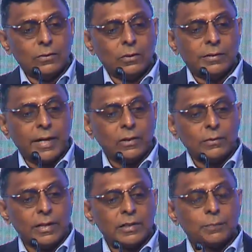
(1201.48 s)
you're trying to
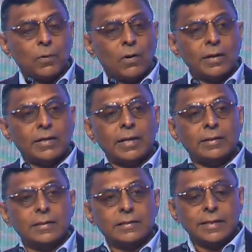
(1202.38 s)
exploit
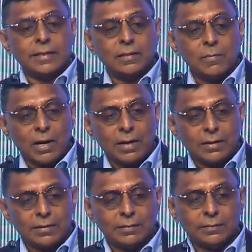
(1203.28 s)
existing
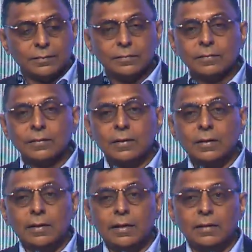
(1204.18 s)
demand.
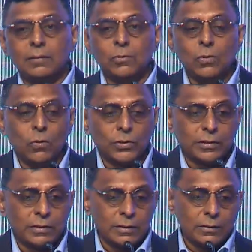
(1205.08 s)
In the blue
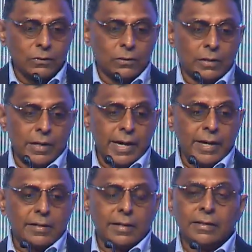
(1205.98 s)
ocean, you
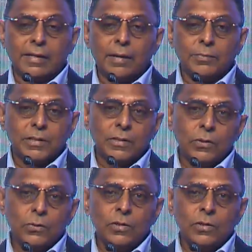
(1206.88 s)
create and capture new